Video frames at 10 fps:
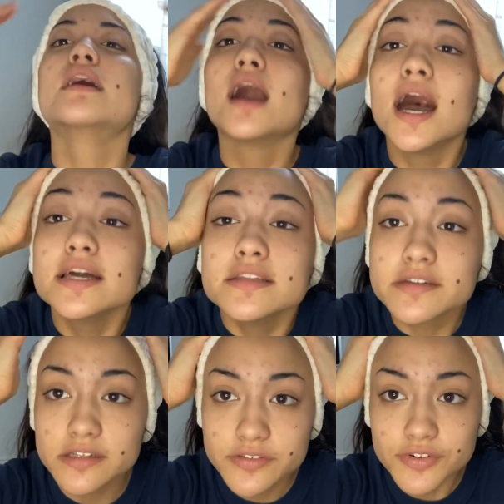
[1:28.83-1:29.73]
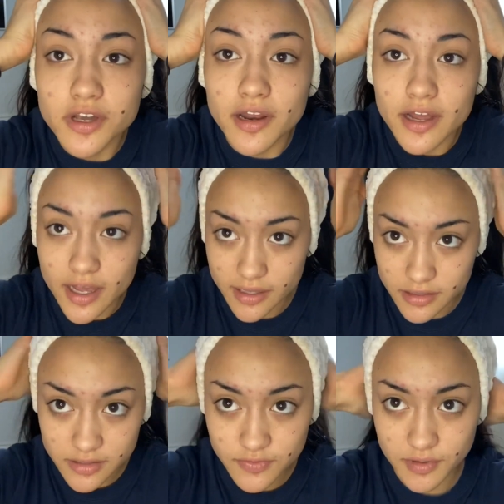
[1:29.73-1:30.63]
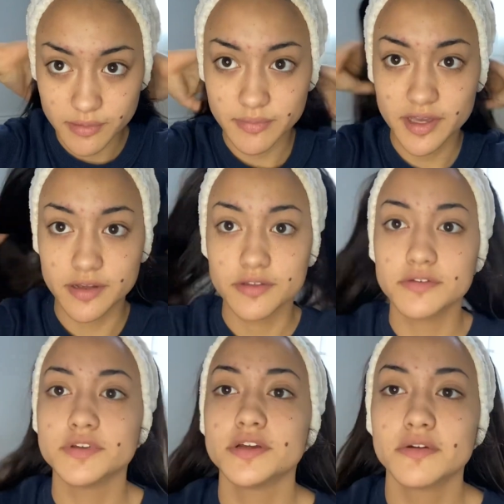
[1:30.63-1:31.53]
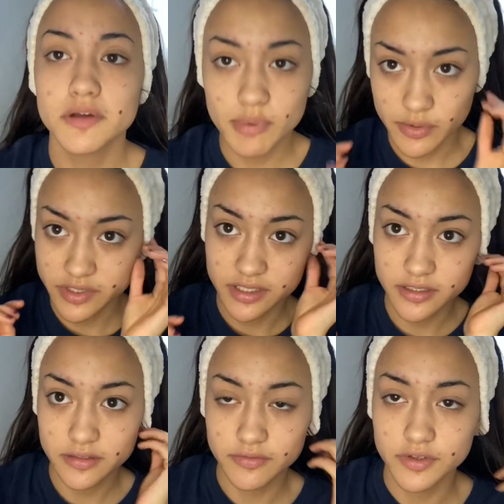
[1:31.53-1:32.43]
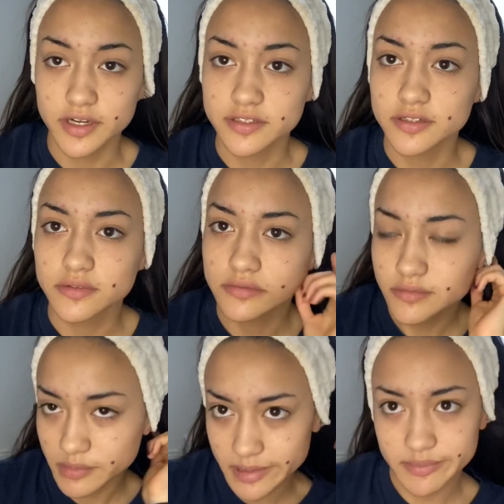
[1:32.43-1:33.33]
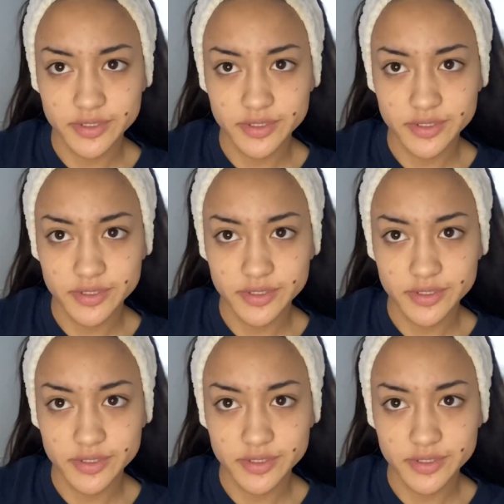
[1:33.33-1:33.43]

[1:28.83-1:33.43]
I literally forgot I had this from the other video I posted, if you guys don't remember.